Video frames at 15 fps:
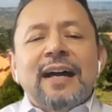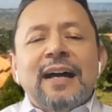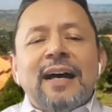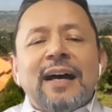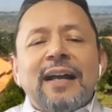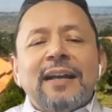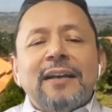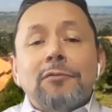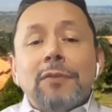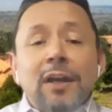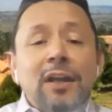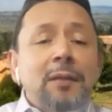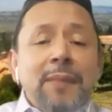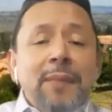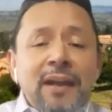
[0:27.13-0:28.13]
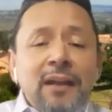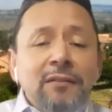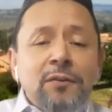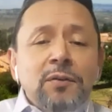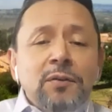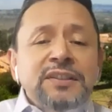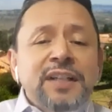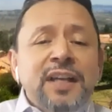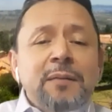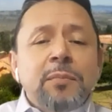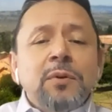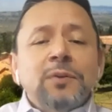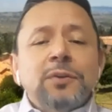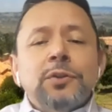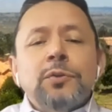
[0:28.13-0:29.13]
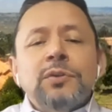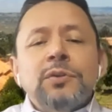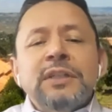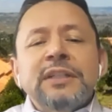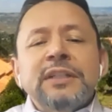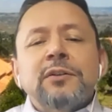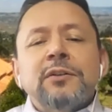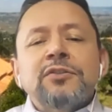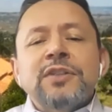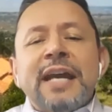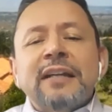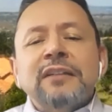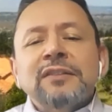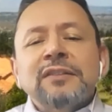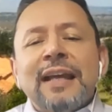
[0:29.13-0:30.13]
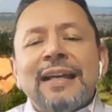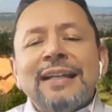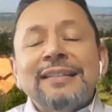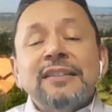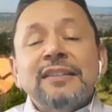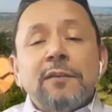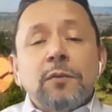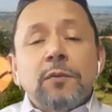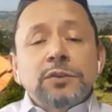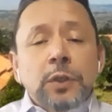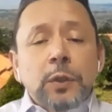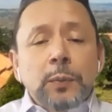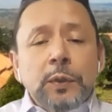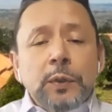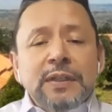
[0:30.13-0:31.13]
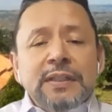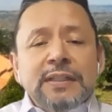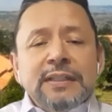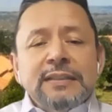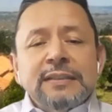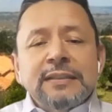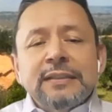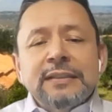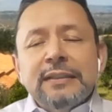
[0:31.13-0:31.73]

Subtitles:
and regular mail, for example, to digital channels like Salesforce Communities.